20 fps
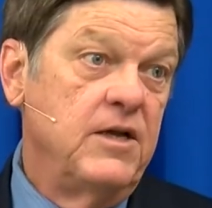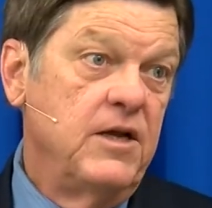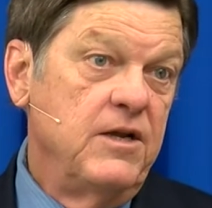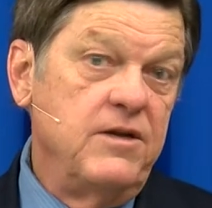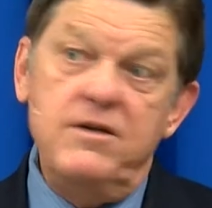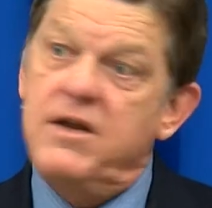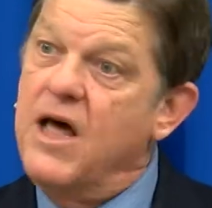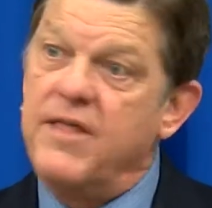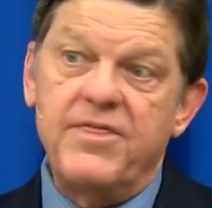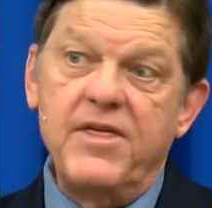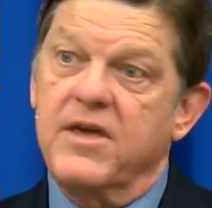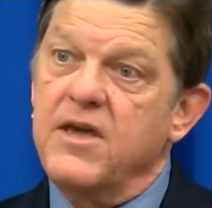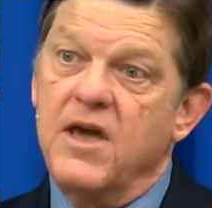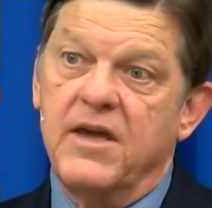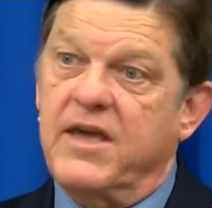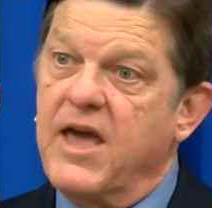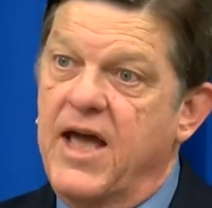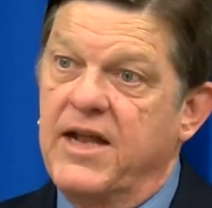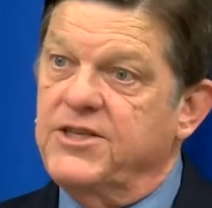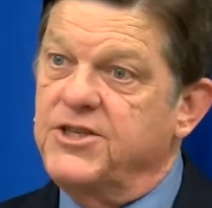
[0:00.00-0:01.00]
nothing
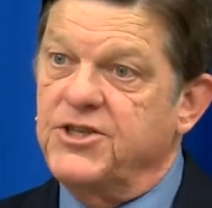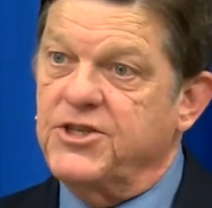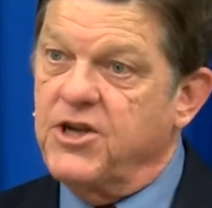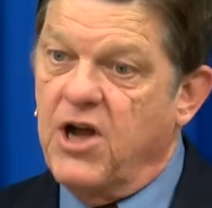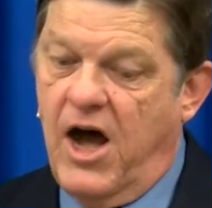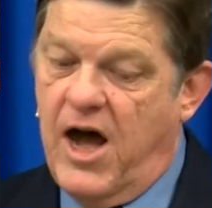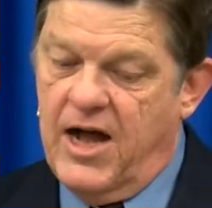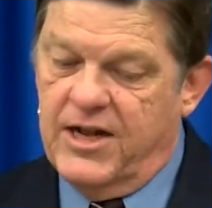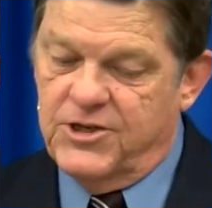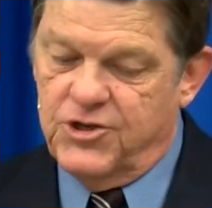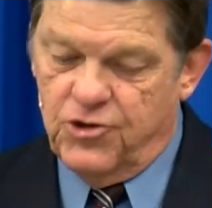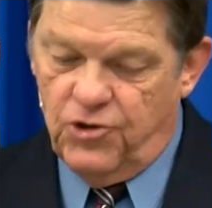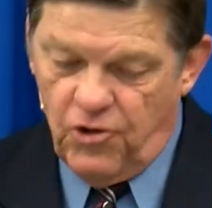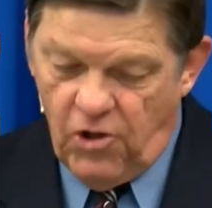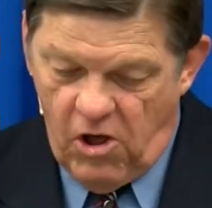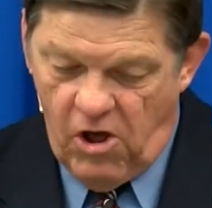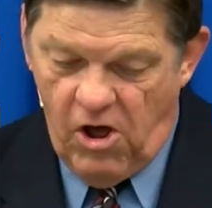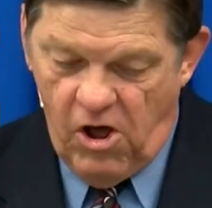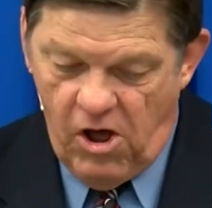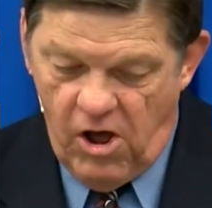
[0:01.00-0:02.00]
against God's
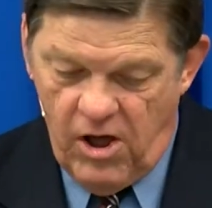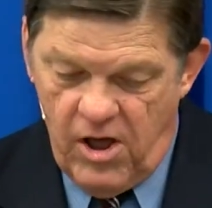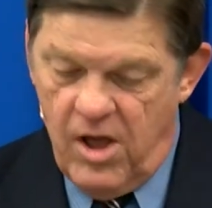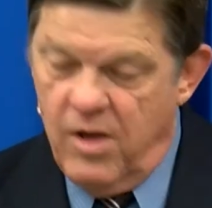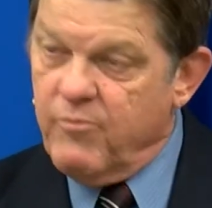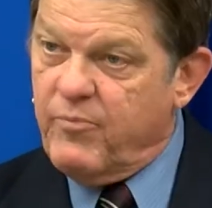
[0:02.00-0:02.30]
law,